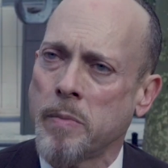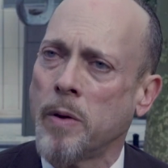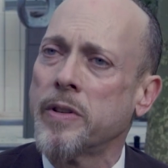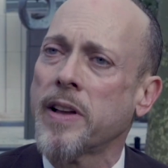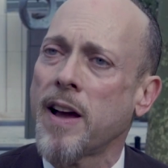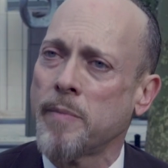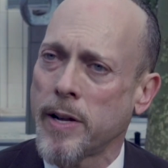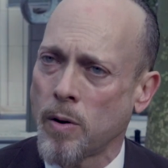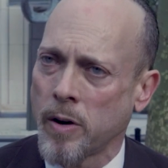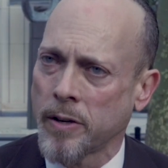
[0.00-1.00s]
me was to have my
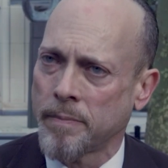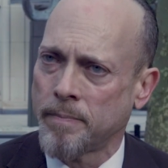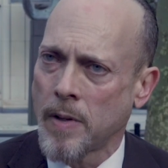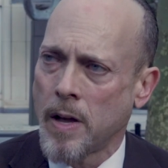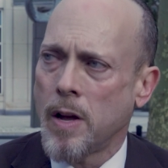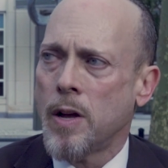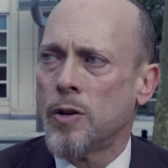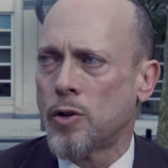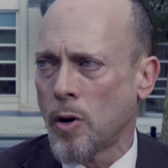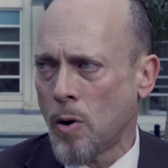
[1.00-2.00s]
daughter.
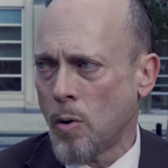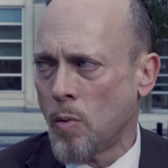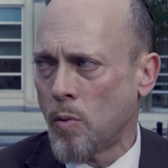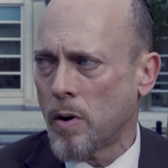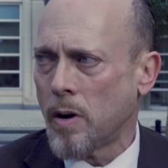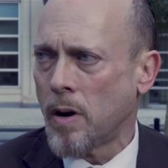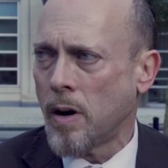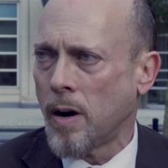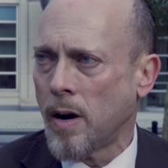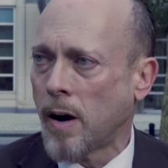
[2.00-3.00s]
So
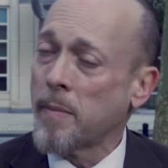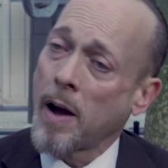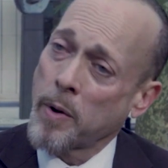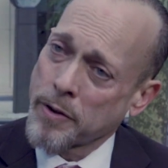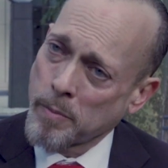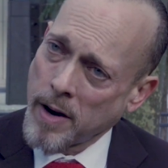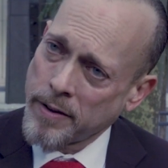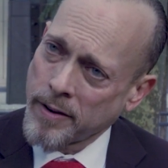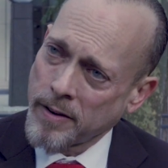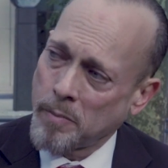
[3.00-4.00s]
I'm not with her
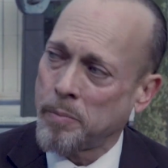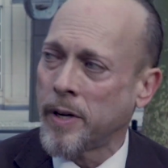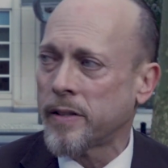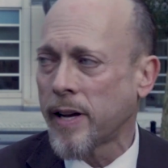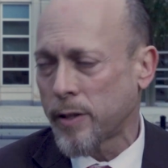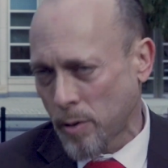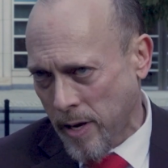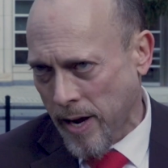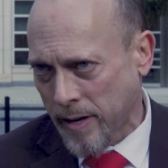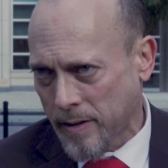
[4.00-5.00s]
mother, but that's
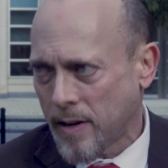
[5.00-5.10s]
okay.